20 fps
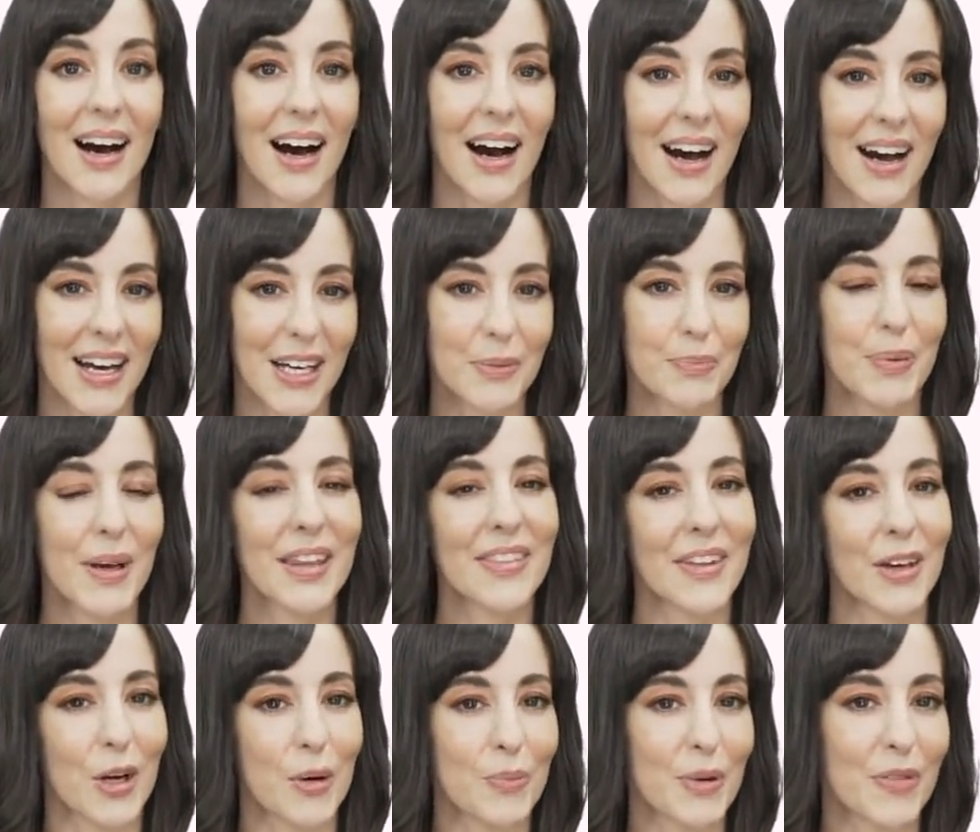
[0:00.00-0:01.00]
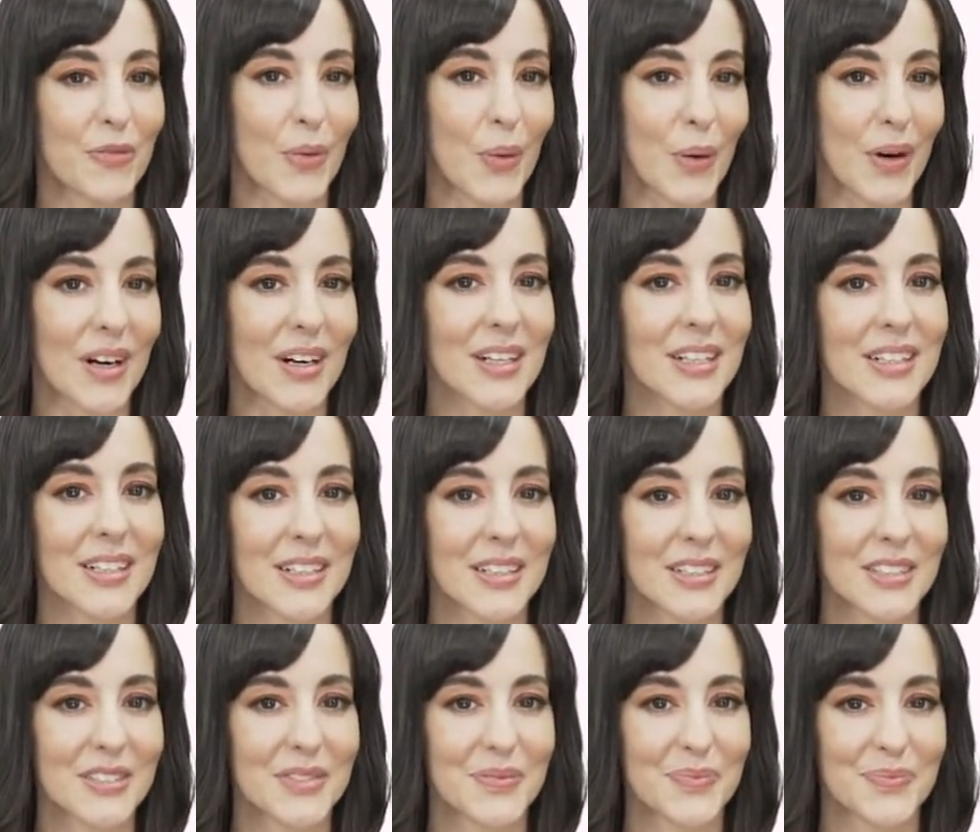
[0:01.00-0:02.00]
I'd been there before.
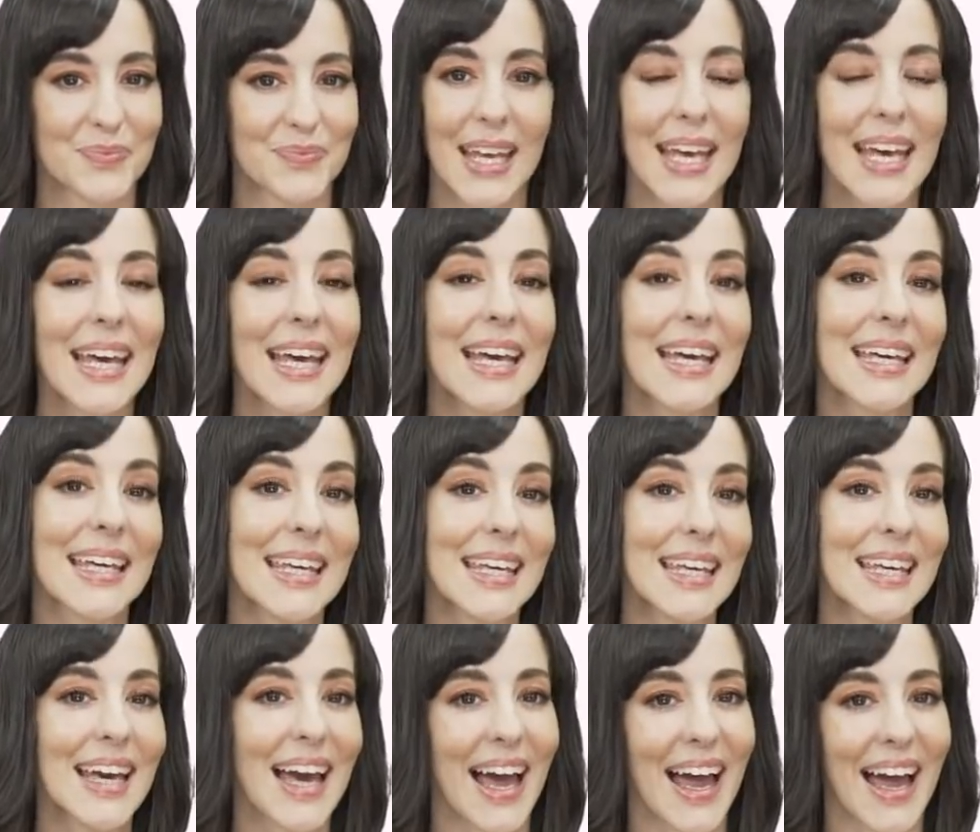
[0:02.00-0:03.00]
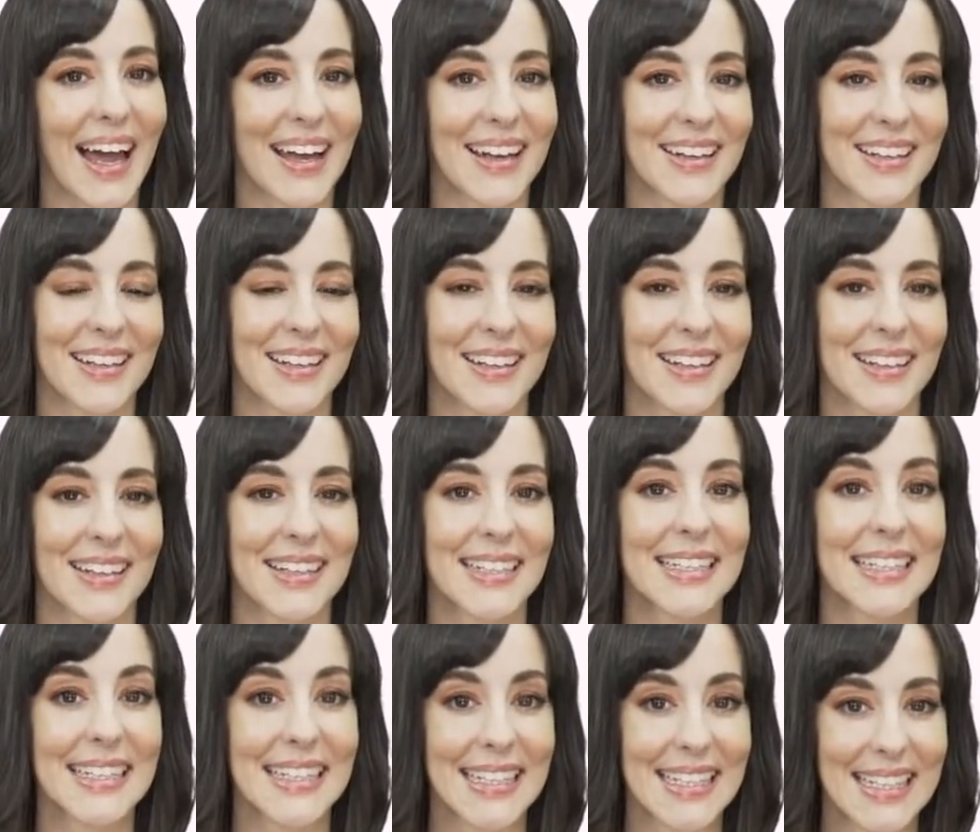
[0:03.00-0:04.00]
He had.
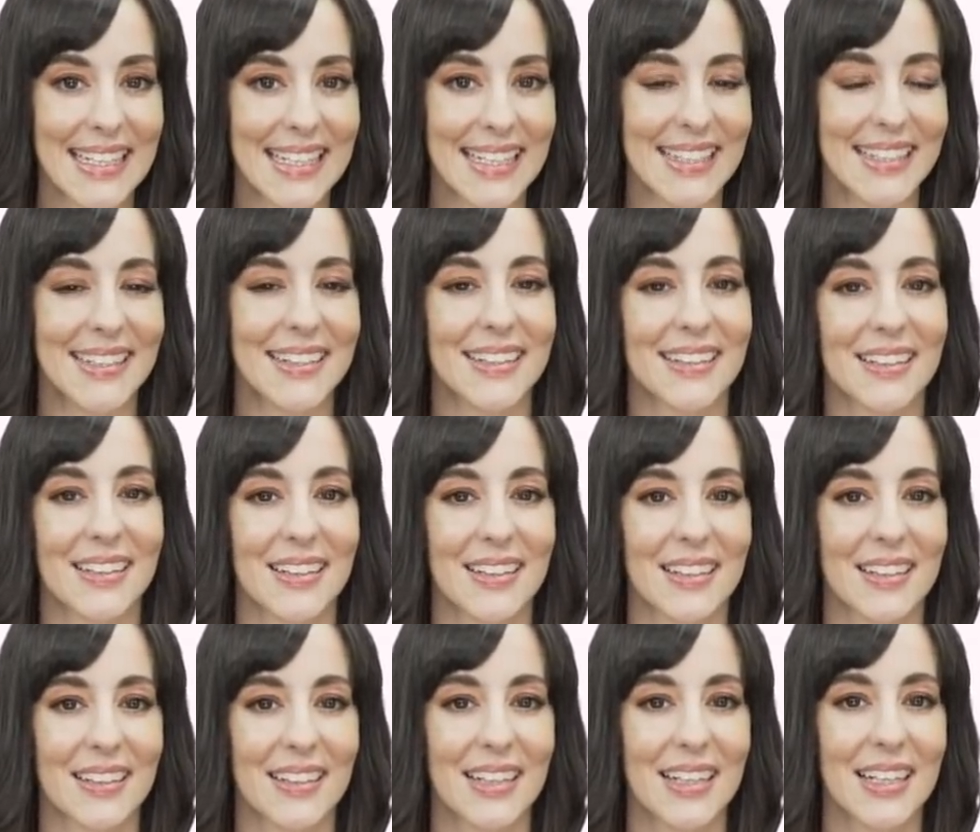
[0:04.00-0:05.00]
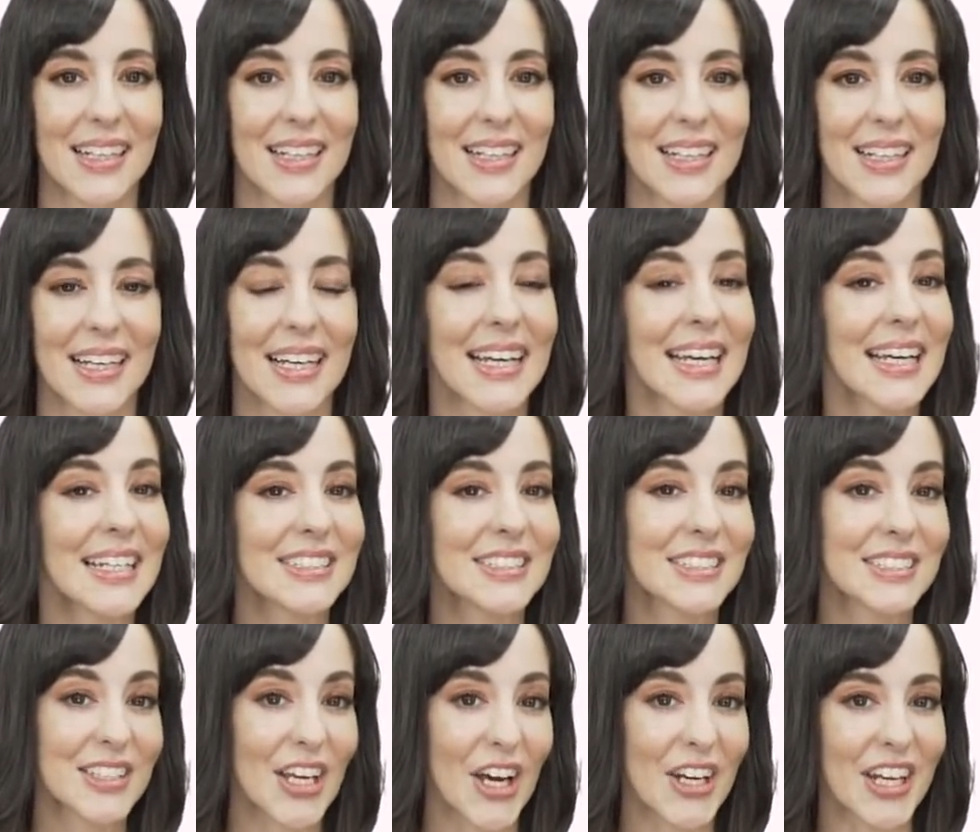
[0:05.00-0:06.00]
He'd. He'd
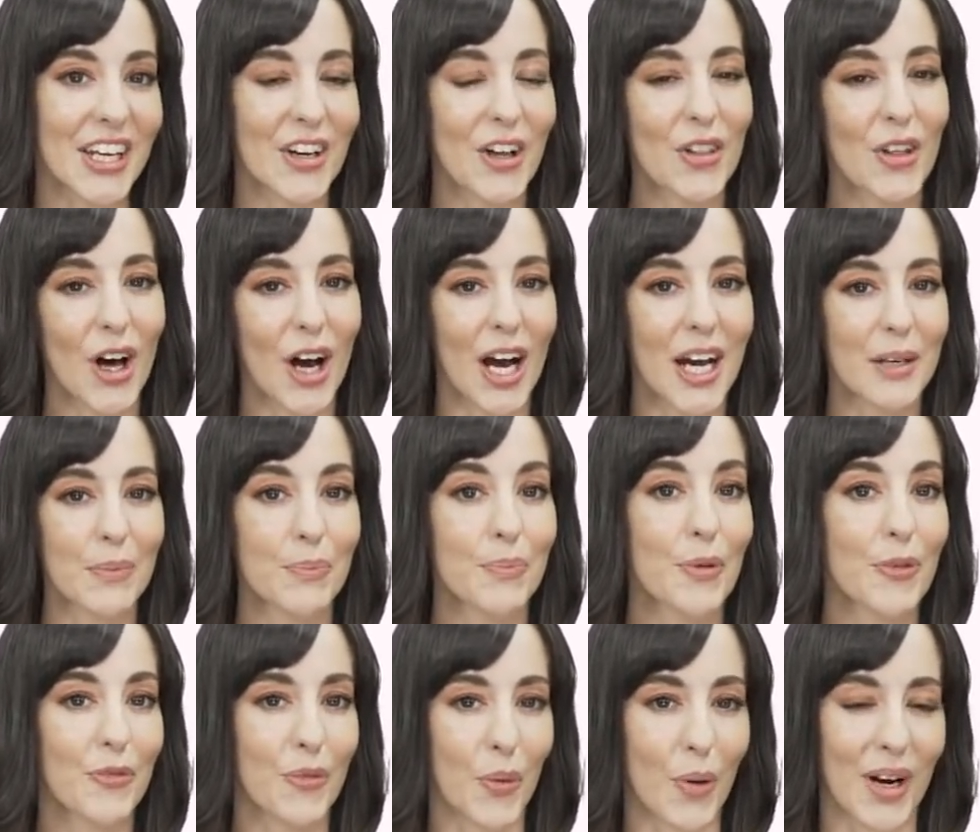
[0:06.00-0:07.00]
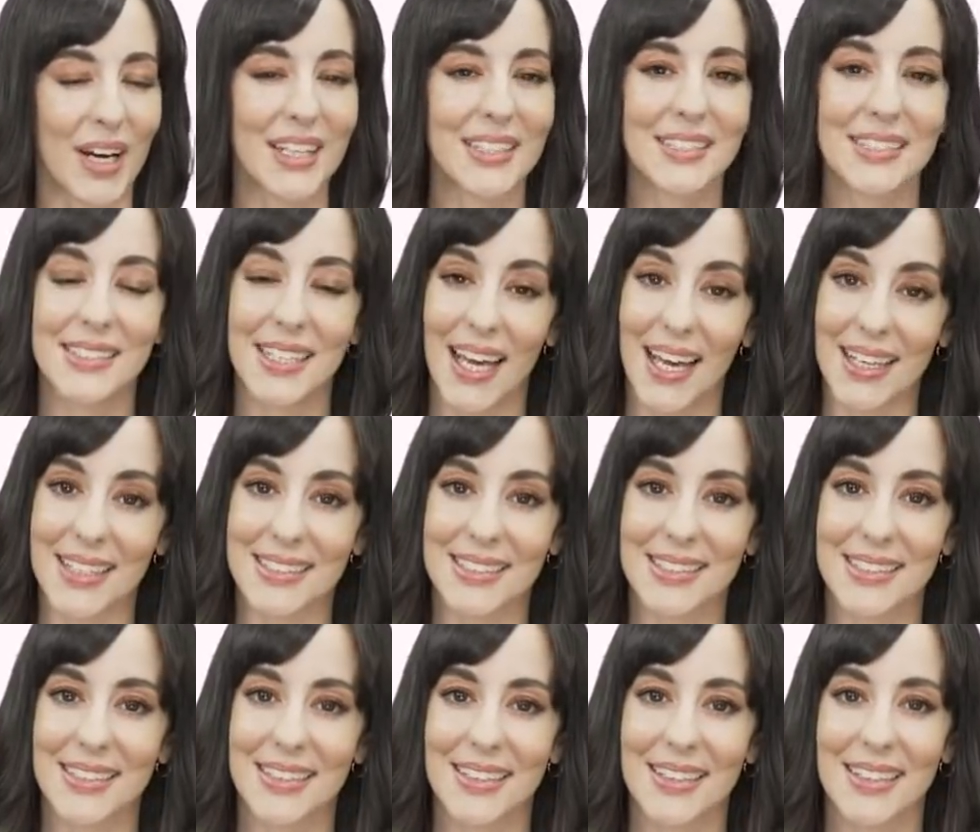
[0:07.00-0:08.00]
studied a lot before his
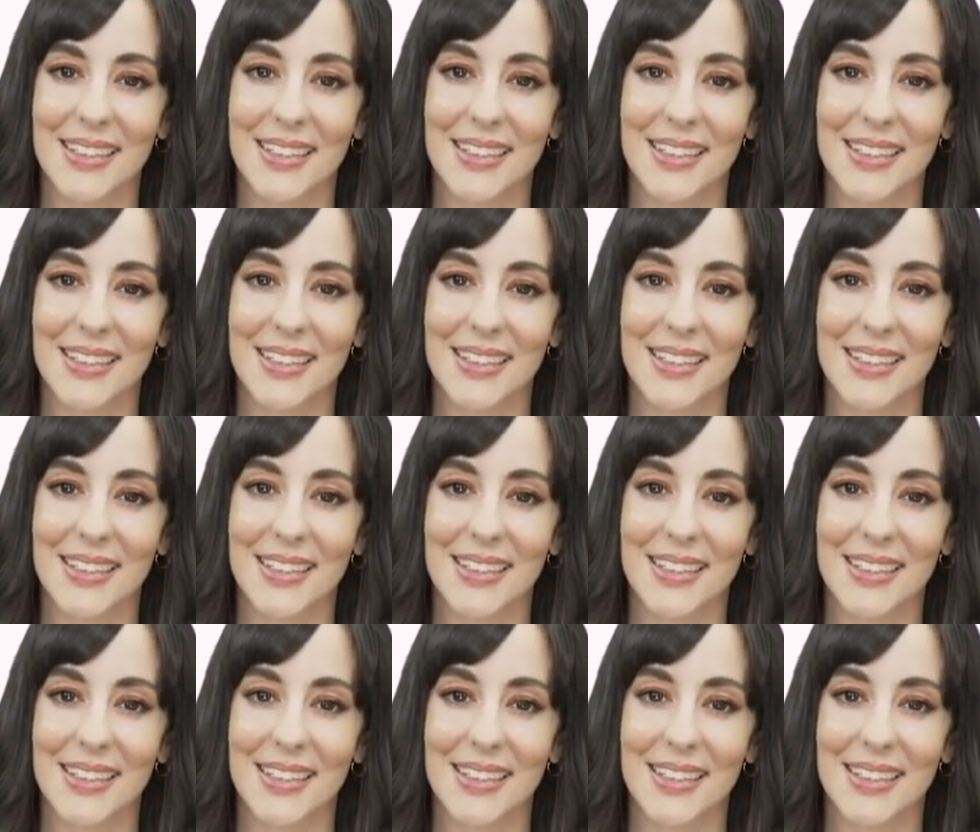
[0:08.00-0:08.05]
test.